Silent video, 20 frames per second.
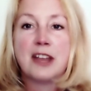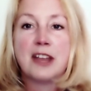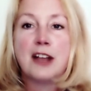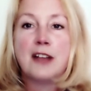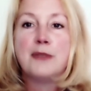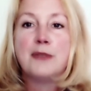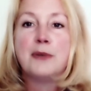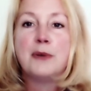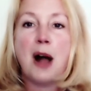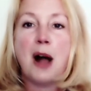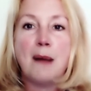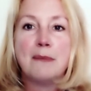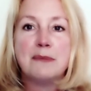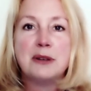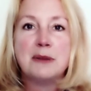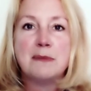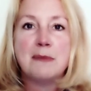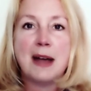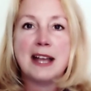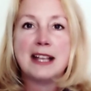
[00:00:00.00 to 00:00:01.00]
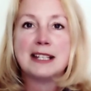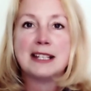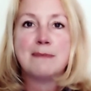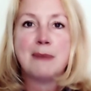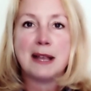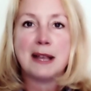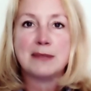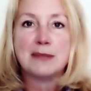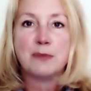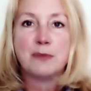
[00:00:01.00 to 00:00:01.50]
Through optimized
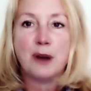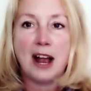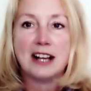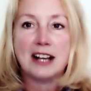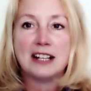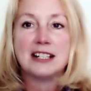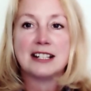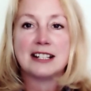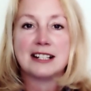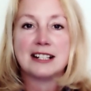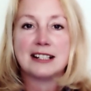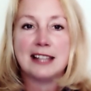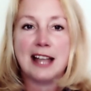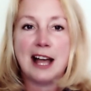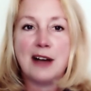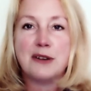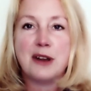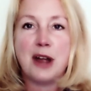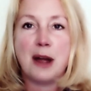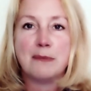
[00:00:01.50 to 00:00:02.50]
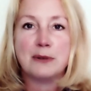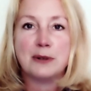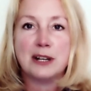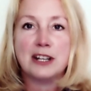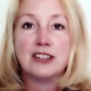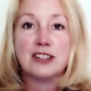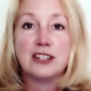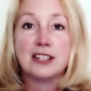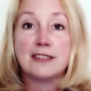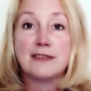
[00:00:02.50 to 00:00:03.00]
best practice cloud
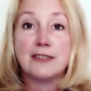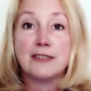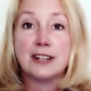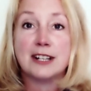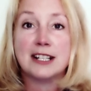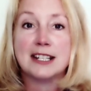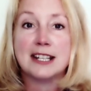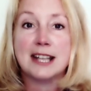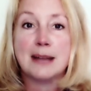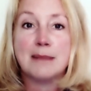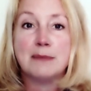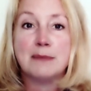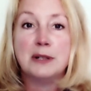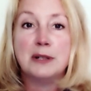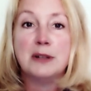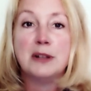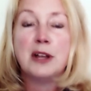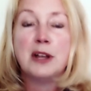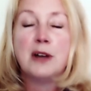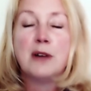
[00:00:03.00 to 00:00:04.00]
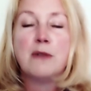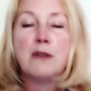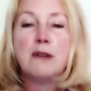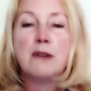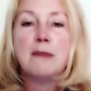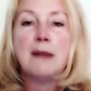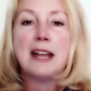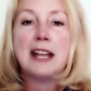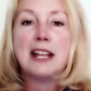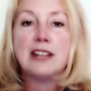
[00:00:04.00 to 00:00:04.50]
operations, for example, or
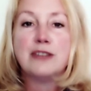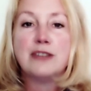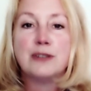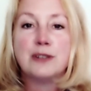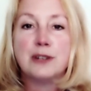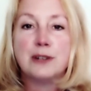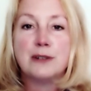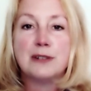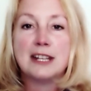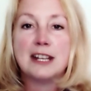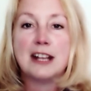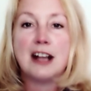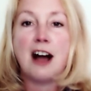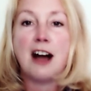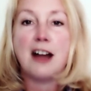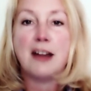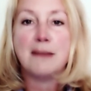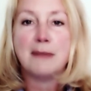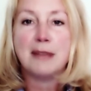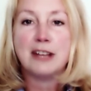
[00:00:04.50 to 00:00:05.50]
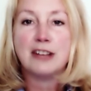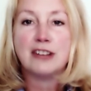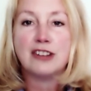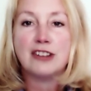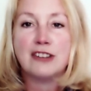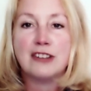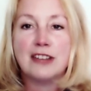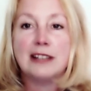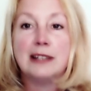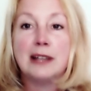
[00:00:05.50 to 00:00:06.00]
by introducing
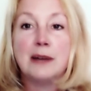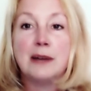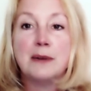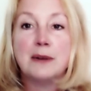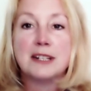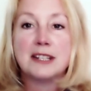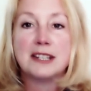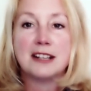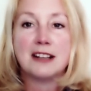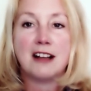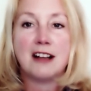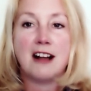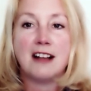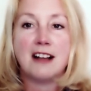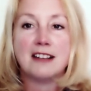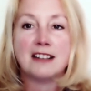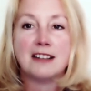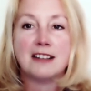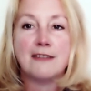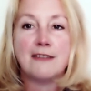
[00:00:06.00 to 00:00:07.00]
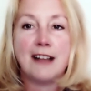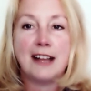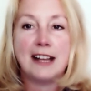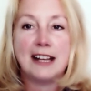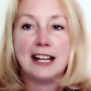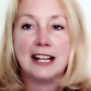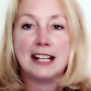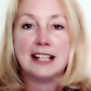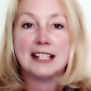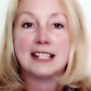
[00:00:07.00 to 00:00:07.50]
automation that lowers the cost of
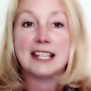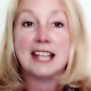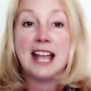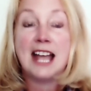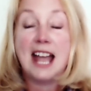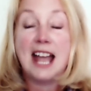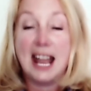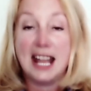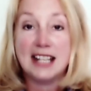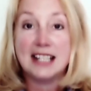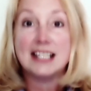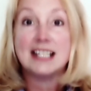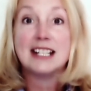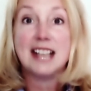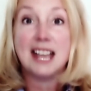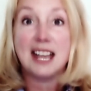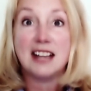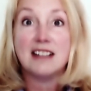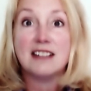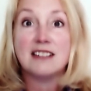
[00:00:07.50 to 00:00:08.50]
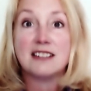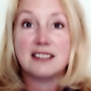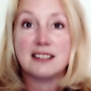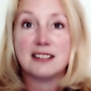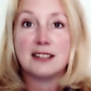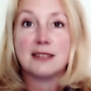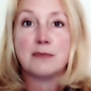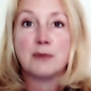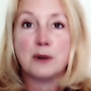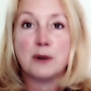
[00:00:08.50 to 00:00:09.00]
finance and scales to
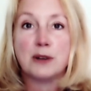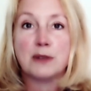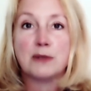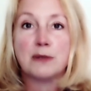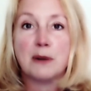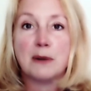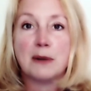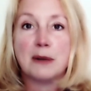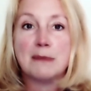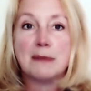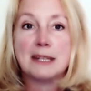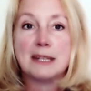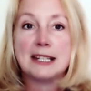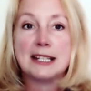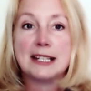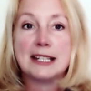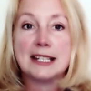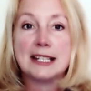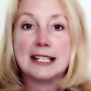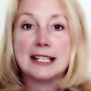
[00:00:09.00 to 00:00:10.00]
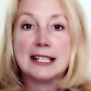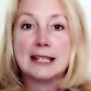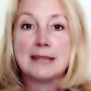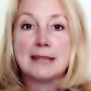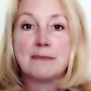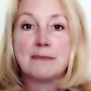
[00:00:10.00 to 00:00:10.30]
support growing businesses.